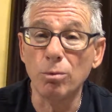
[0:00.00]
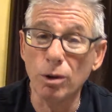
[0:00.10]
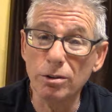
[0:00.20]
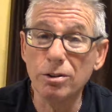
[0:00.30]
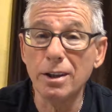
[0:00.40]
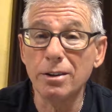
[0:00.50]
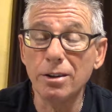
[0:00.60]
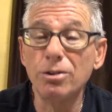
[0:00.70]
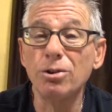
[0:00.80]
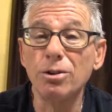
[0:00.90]
Once I
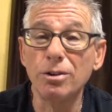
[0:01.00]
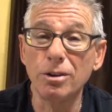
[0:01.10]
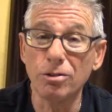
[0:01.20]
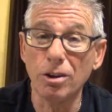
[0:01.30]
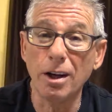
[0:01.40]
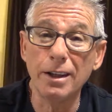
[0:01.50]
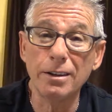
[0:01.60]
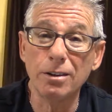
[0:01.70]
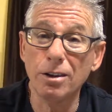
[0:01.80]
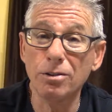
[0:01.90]
teach you to design,
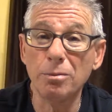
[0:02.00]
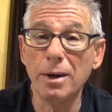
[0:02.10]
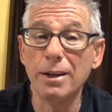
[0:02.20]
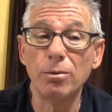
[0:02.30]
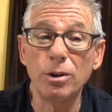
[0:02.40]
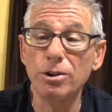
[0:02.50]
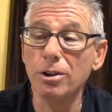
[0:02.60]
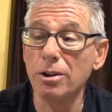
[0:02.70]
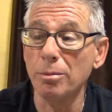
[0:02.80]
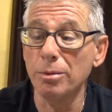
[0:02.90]
it doesn't matter what you're
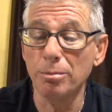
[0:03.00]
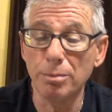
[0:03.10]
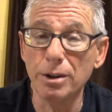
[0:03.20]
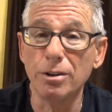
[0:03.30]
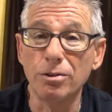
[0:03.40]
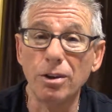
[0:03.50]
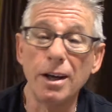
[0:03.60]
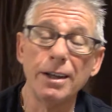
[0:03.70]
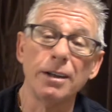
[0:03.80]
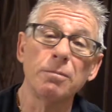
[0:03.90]
going to be
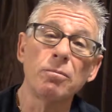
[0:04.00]
designing.